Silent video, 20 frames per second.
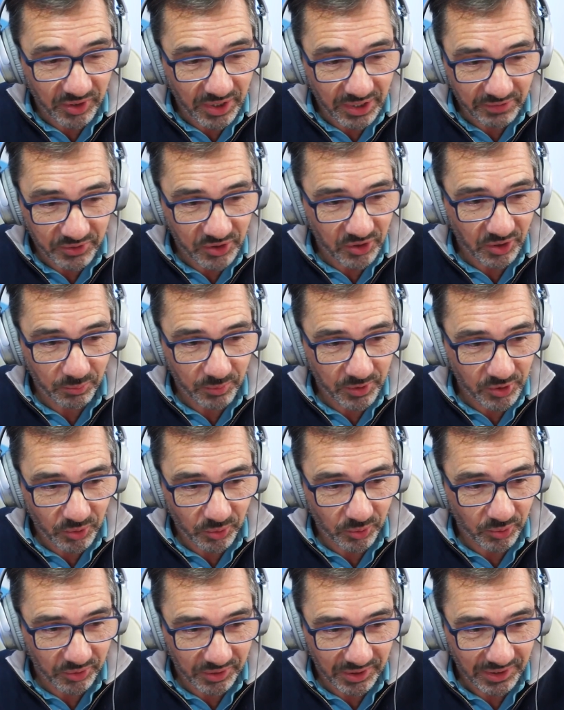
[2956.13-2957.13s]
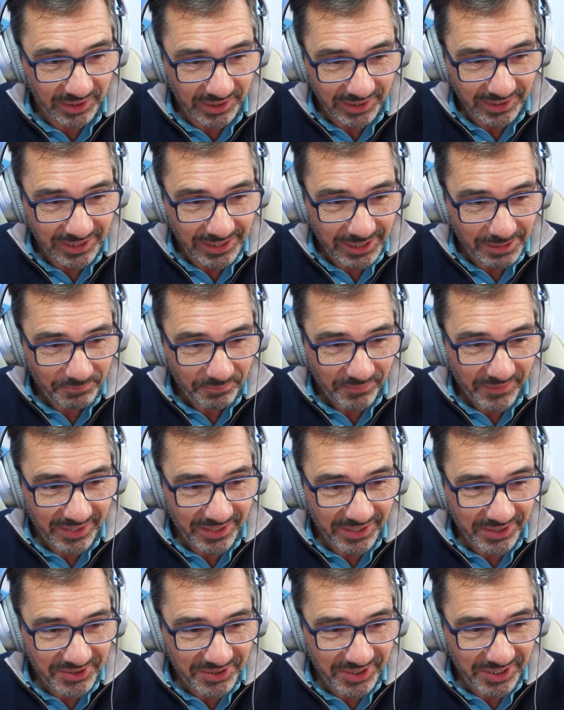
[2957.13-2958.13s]
And every time we talk,
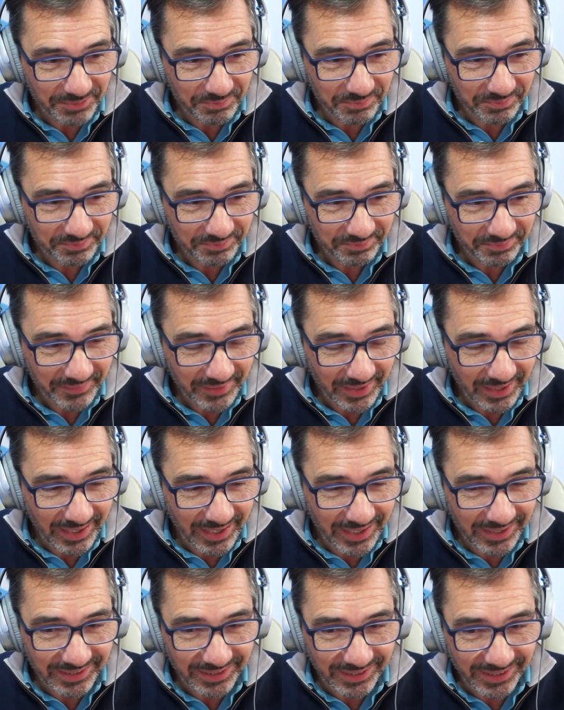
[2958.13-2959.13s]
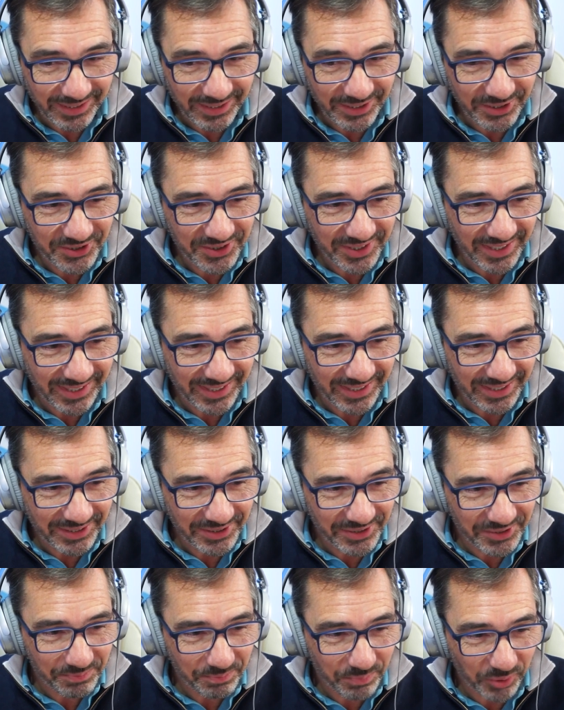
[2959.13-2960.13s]
there's um, accolades
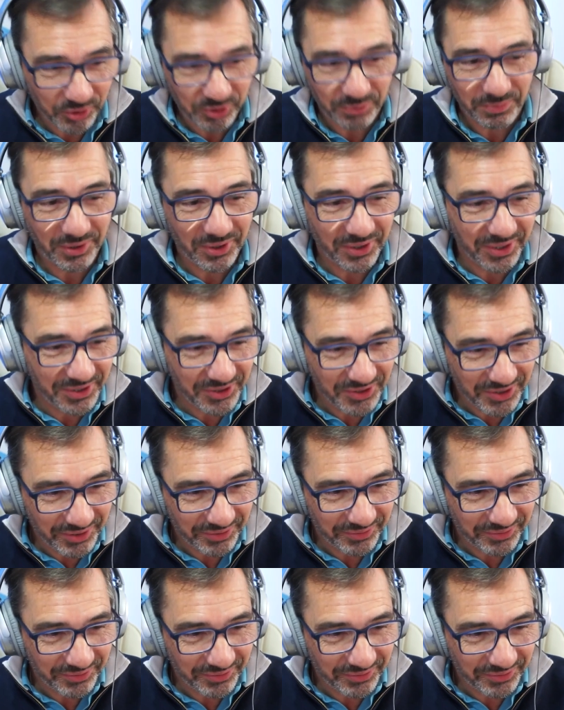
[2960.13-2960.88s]
and bottom lines oh.